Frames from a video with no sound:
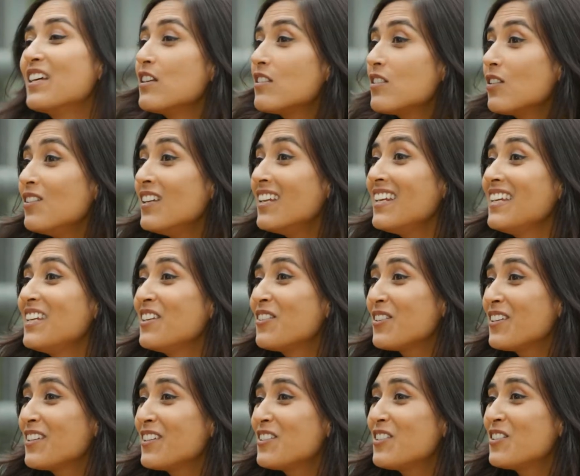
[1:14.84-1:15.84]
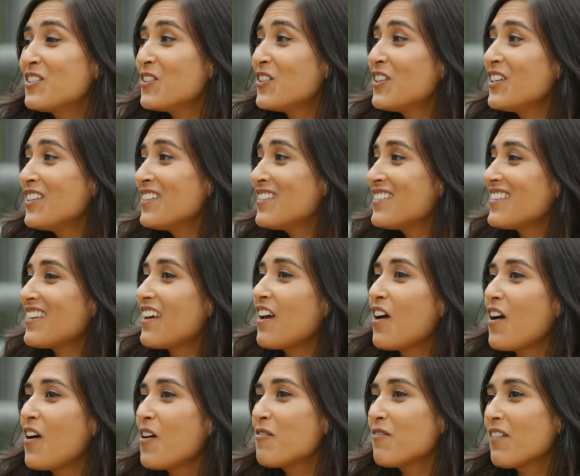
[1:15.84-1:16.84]
So Lily, you're a student
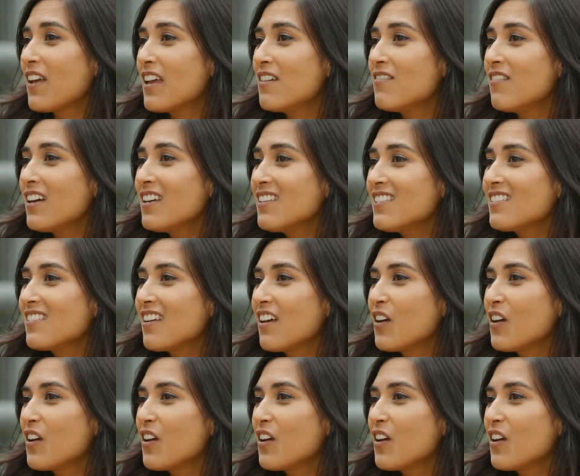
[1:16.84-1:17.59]
of Eva's.